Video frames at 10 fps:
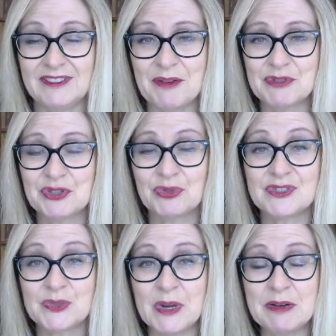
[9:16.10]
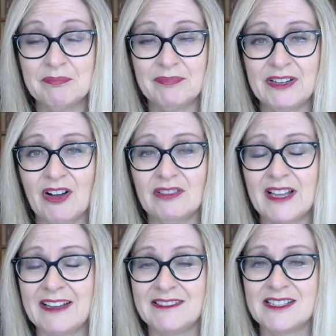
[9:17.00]
that was short and sweet, but I'll
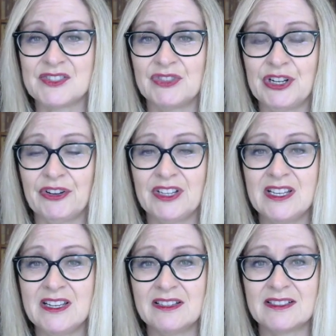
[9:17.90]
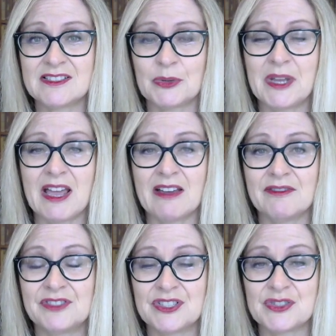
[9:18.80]
end this video here. So we
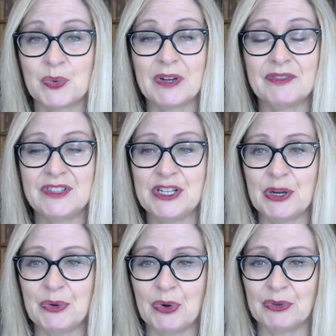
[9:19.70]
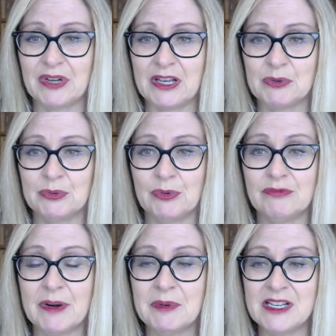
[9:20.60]
have just the one video on
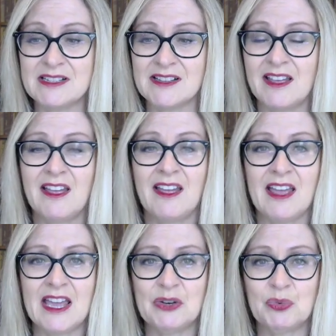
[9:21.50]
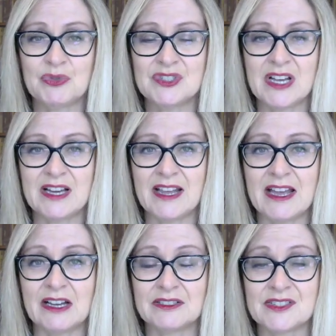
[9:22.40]
equitable remedies, and we'll start
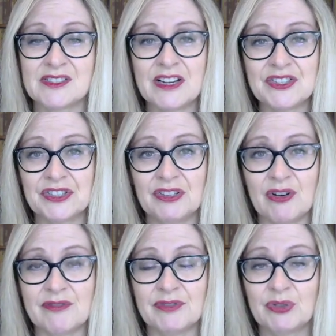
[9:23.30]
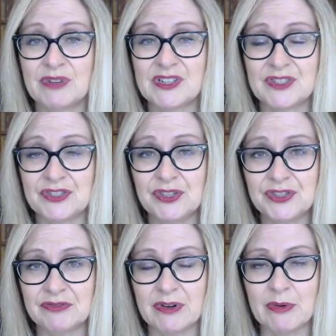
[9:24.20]
our discussion of
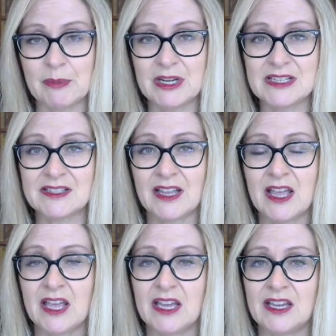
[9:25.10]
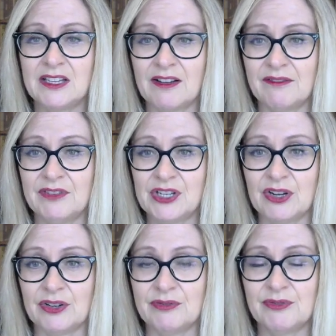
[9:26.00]
restitutionary remedies in
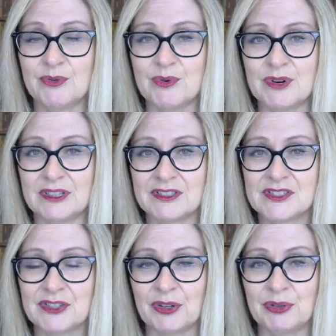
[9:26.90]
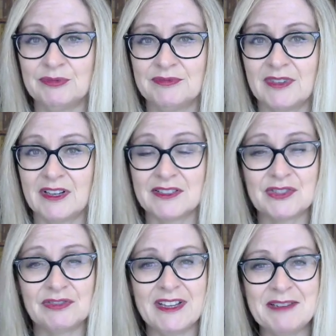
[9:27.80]
video 4. So
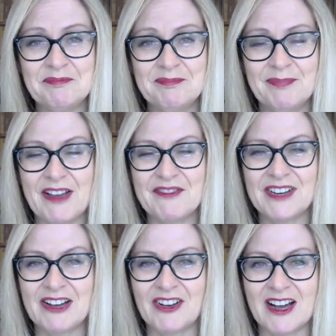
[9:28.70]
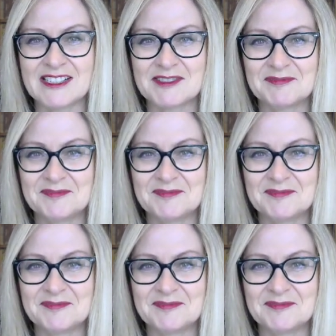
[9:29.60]
until then, bye for now, guys.